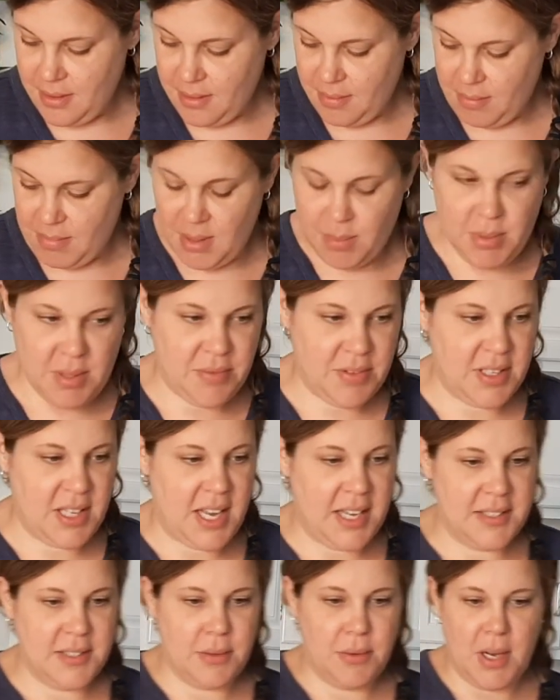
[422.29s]
Maybe
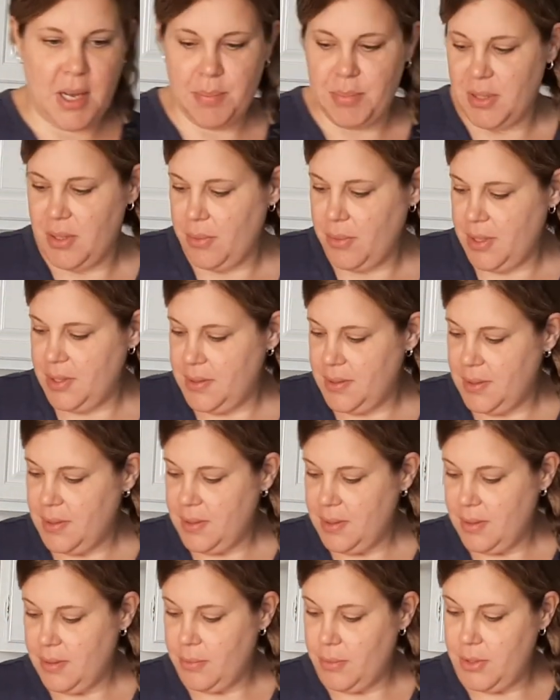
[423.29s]
Velociraptor wants.
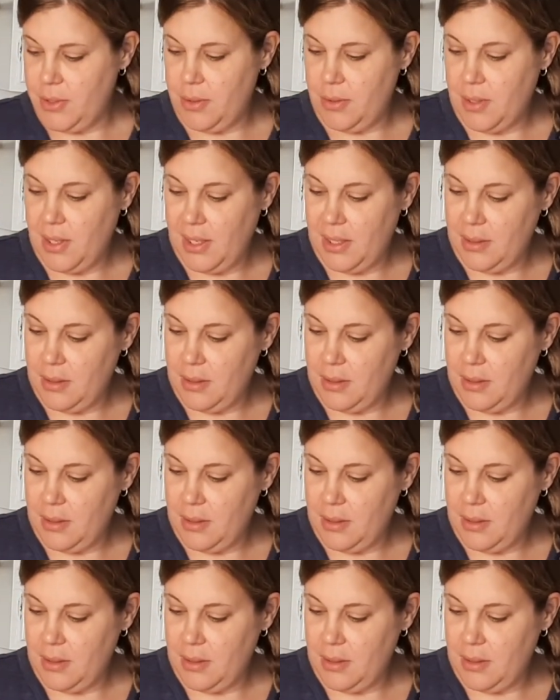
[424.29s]
Would you like